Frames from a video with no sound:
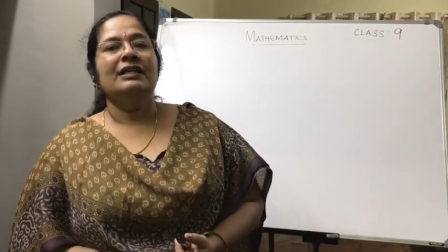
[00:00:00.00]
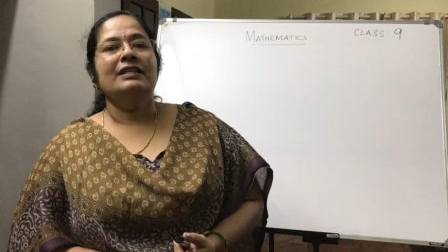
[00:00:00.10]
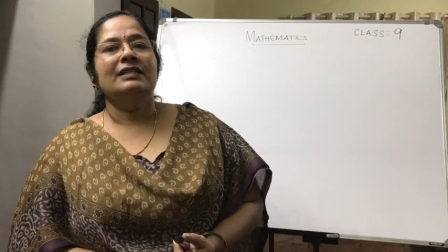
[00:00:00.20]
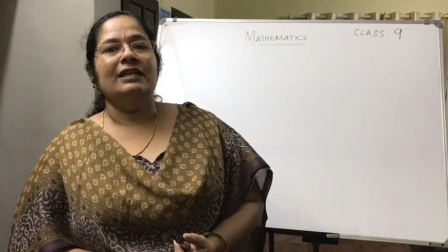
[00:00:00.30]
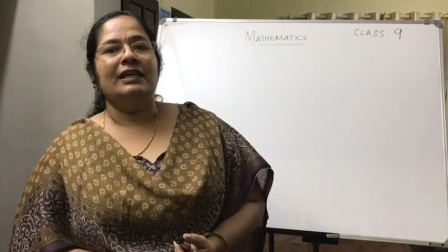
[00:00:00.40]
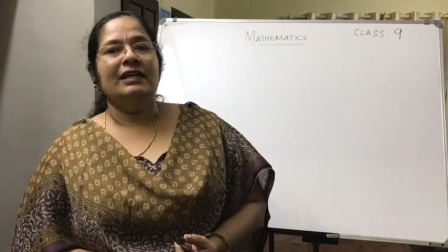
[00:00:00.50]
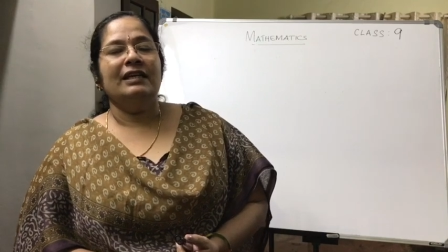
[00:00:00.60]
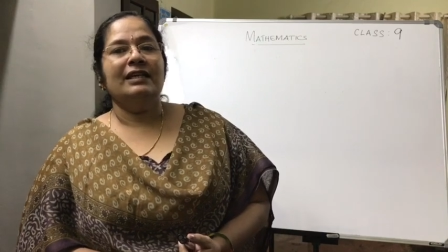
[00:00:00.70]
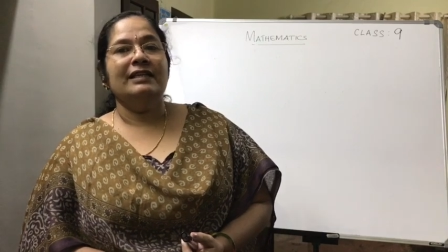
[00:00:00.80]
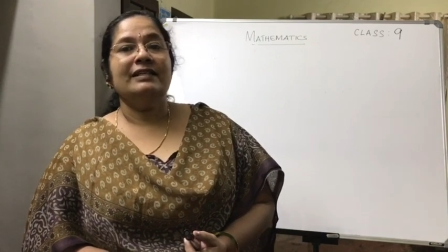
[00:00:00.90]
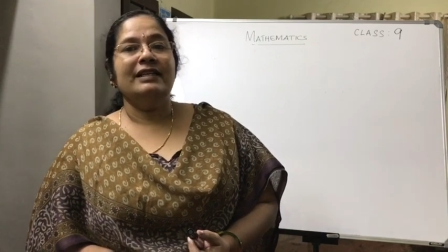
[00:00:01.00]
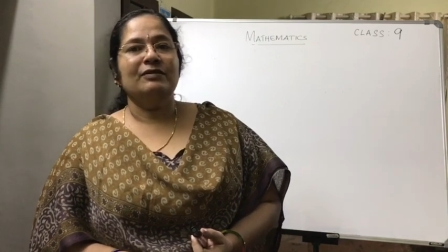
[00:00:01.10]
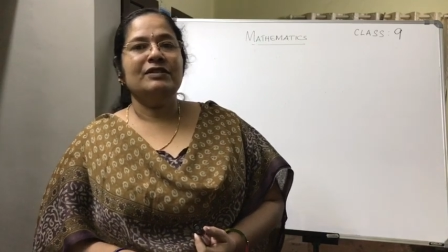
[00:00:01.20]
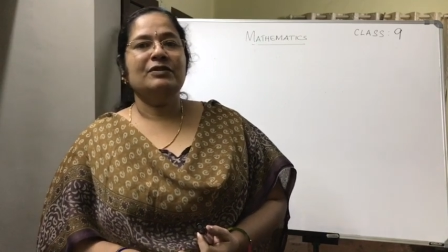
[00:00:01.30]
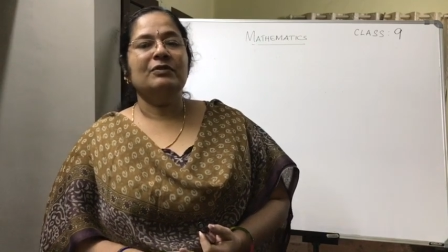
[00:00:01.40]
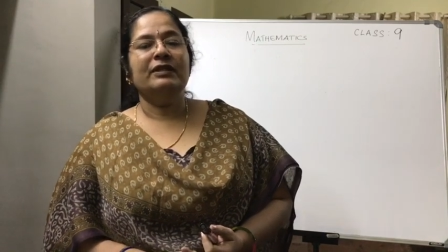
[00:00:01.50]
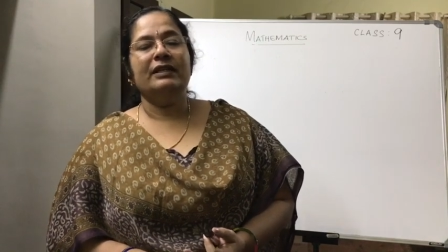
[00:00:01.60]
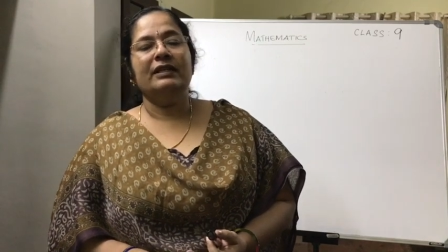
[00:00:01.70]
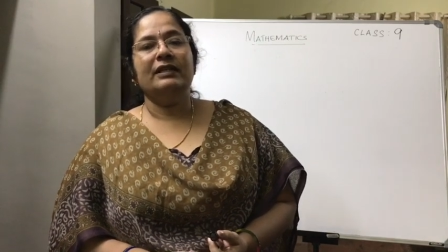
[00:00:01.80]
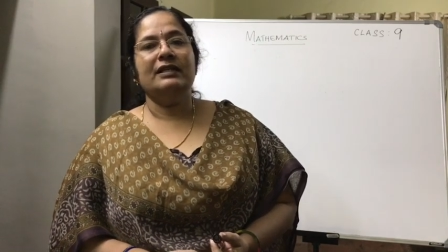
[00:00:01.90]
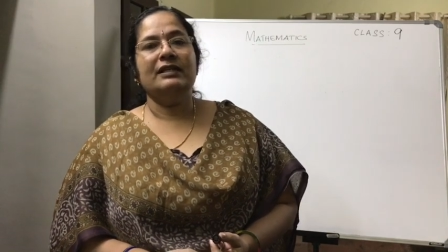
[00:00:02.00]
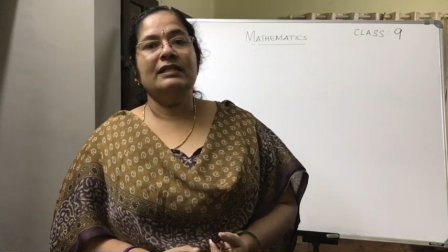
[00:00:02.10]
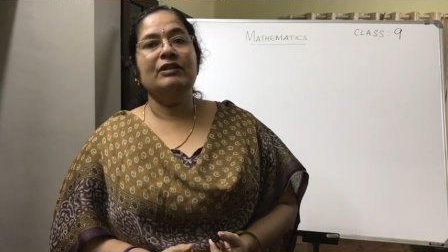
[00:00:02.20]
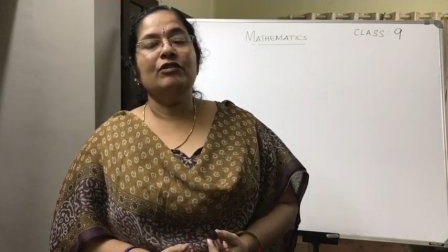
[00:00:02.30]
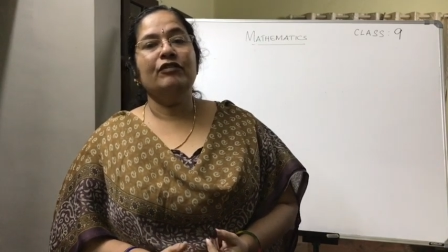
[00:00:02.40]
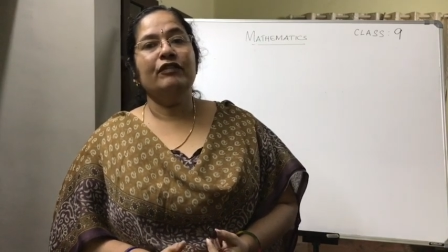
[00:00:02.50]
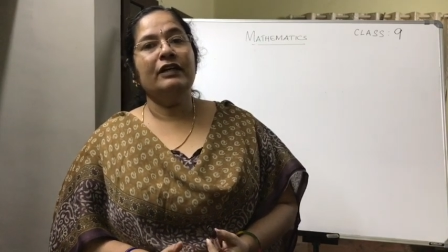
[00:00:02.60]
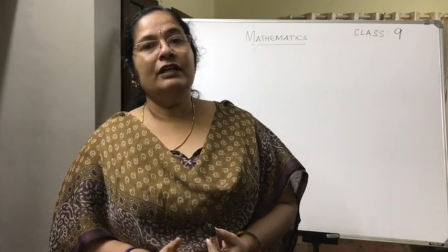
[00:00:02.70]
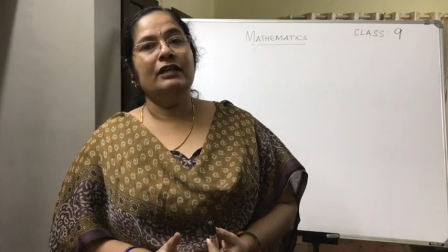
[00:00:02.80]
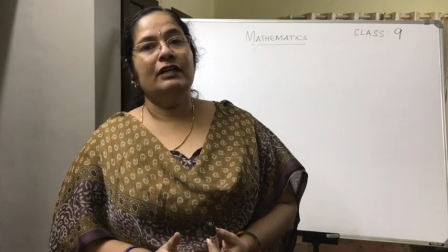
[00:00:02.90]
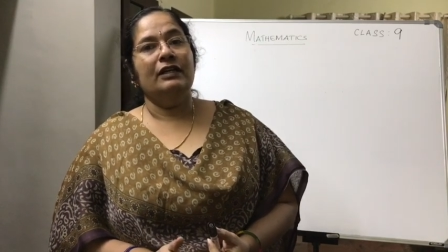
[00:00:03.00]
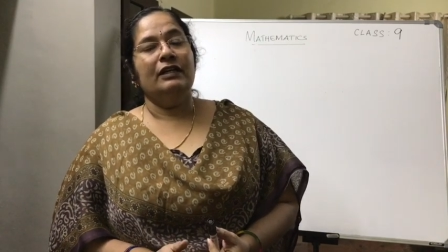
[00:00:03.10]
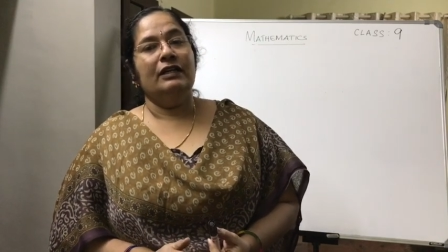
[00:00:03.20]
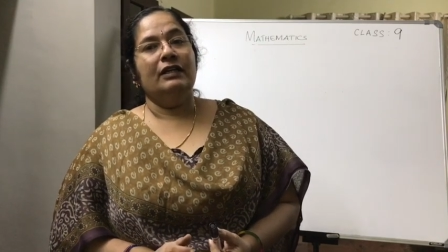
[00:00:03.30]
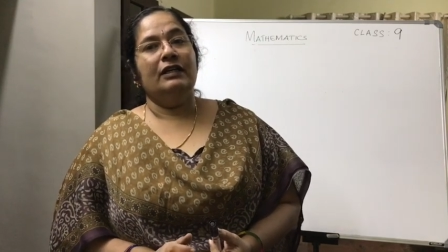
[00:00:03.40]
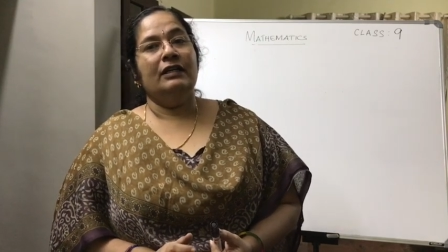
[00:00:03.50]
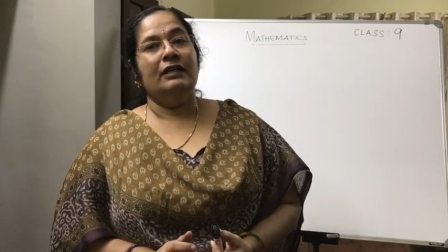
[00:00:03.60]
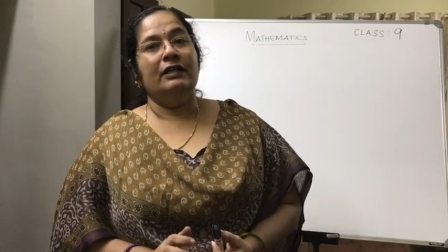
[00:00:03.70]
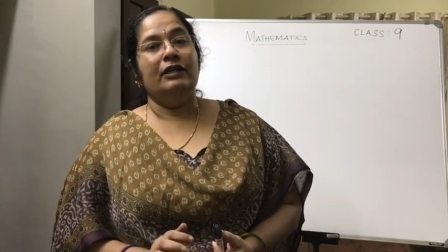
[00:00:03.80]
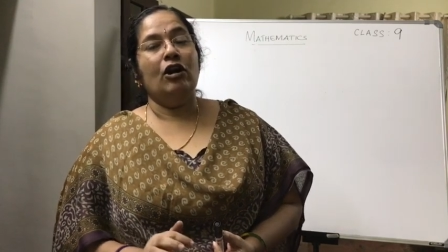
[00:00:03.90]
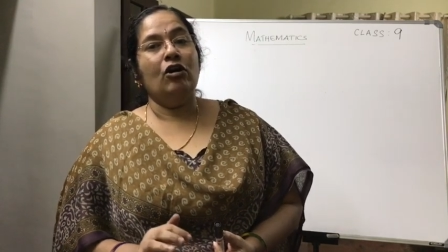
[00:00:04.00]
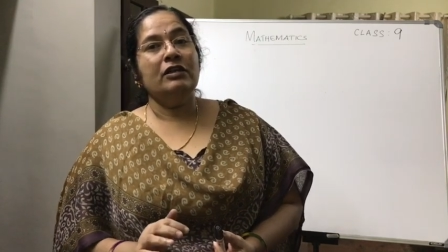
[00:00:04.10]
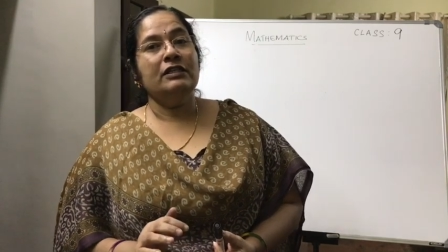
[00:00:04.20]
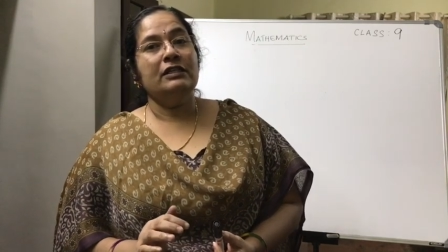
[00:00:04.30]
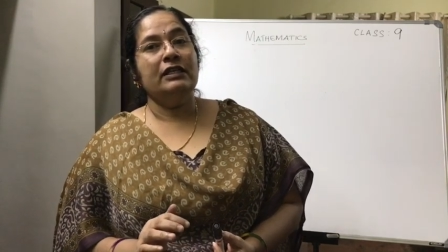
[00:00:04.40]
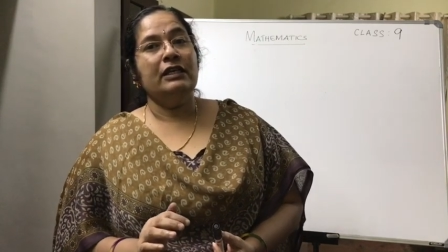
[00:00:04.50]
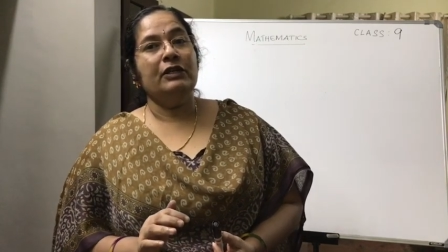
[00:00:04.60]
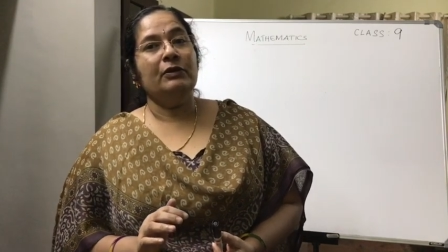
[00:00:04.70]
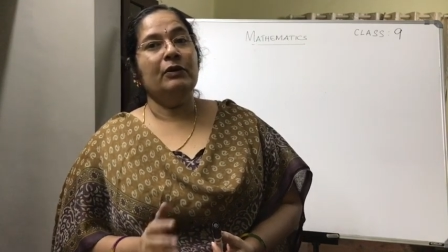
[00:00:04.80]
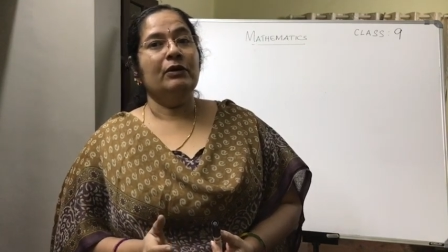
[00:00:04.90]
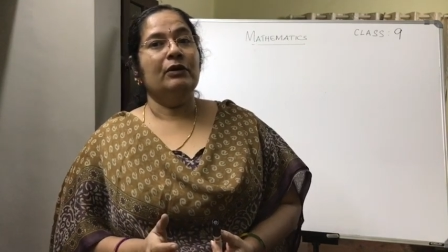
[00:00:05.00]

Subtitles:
See, yesterday it was told that the zero of a non-zero